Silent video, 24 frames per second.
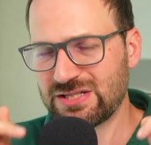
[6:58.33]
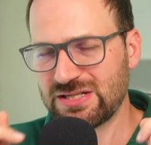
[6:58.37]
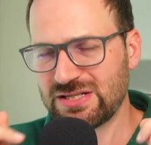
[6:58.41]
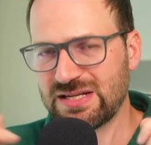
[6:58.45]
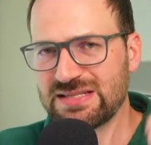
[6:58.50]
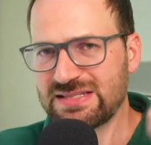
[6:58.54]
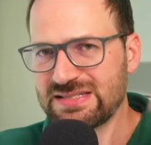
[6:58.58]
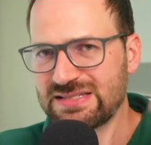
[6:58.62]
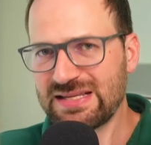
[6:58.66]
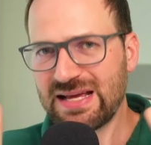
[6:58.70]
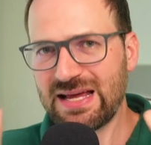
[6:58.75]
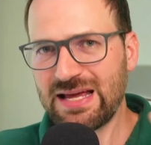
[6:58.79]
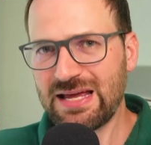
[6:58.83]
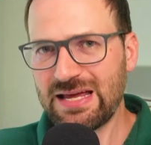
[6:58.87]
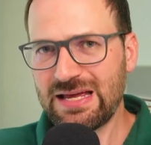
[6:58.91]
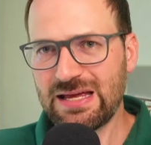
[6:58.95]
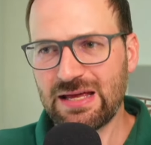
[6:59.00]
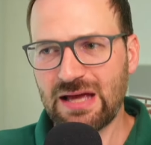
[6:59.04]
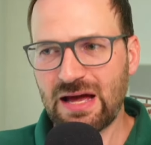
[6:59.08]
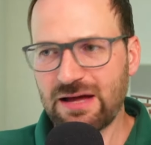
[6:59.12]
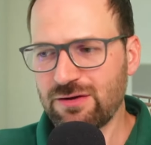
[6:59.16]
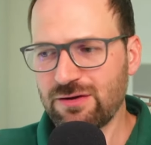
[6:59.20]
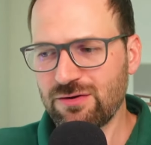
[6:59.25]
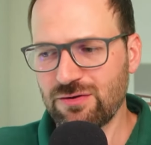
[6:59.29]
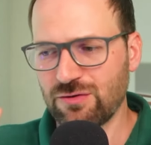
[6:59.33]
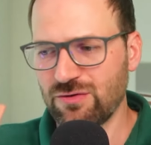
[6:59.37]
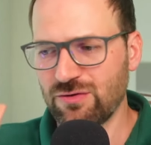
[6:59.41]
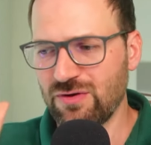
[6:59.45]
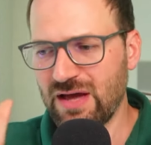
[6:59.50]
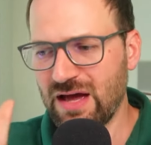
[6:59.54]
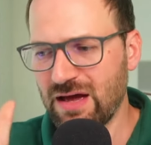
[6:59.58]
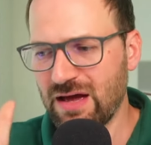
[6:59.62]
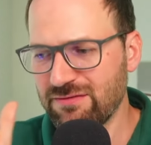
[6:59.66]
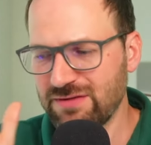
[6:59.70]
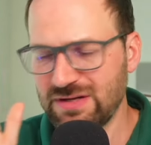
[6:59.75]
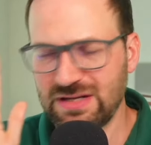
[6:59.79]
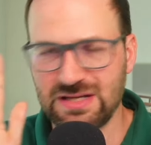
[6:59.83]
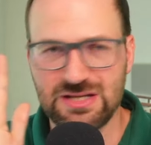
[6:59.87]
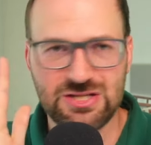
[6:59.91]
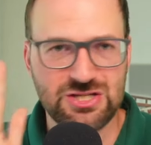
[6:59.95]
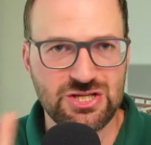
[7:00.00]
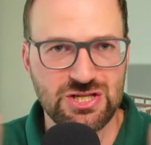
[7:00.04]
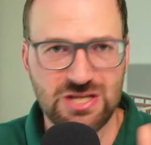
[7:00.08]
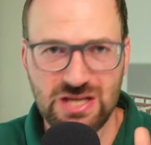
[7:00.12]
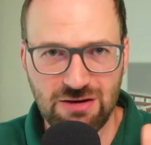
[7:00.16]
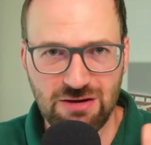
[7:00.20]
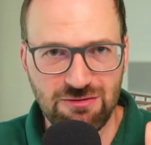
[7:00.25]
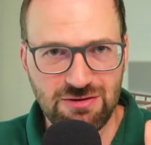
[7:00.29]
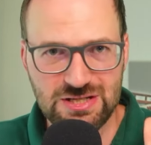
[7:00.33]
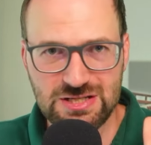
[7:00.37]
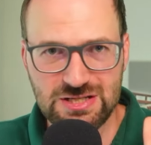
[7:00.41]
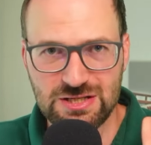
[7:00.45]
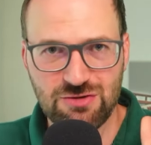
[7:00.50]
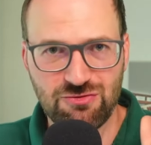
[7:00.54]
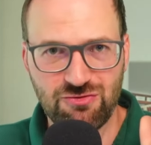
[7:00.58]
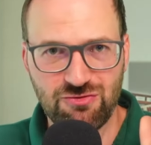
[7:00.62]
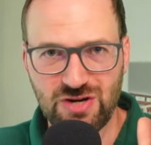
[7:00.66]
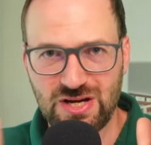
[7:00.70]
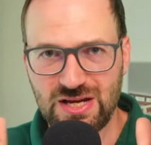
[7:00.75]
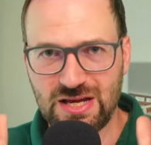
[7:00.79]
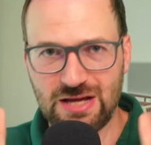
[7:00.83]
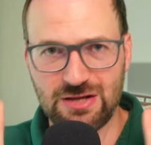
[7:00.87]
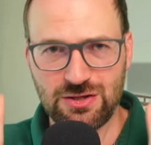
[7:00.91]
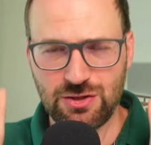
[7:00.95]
Let's say, I don't know, you have an engineering degree and you're